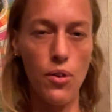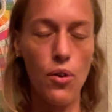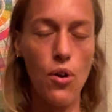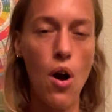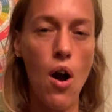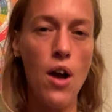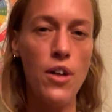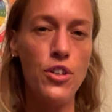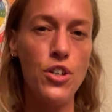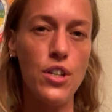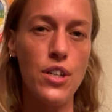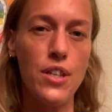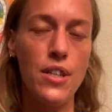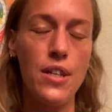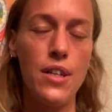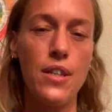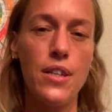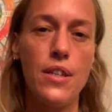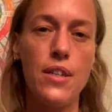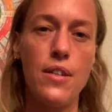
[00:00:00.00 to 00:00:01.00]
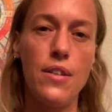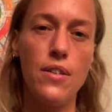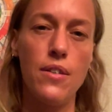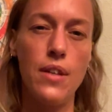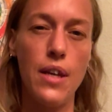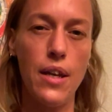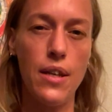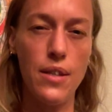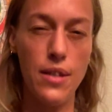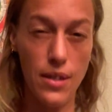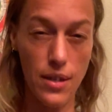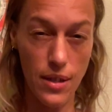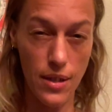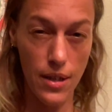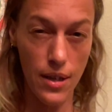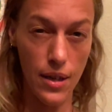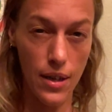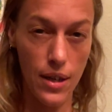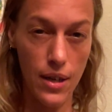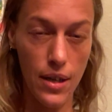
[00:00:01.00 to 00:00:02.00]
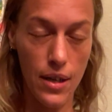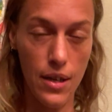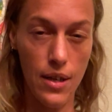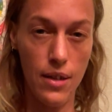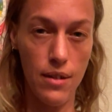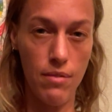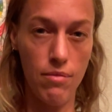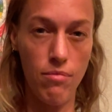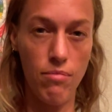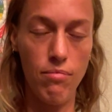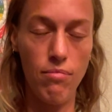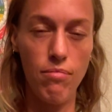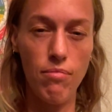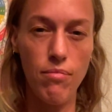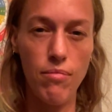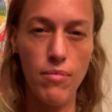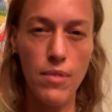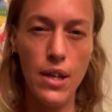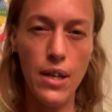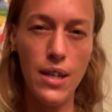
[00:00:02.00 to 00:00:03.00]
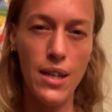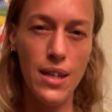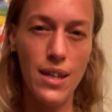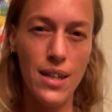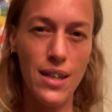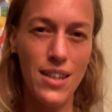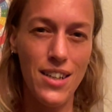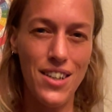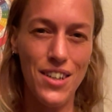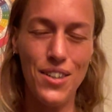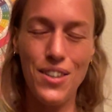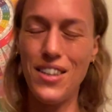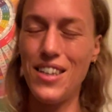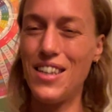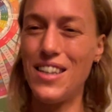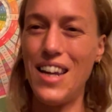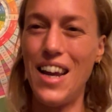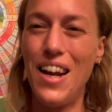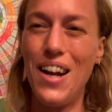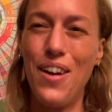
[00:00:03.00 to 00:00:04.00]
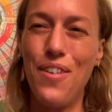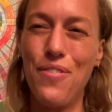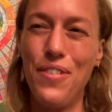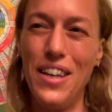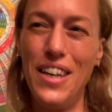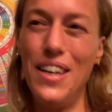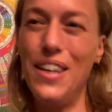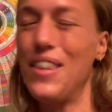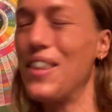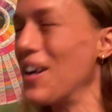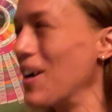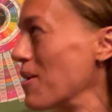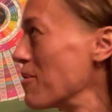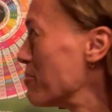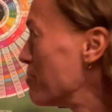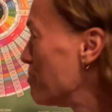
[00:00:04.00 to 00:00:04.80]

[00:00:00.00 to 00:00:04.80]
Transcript: consciousness existing in just the state of ether.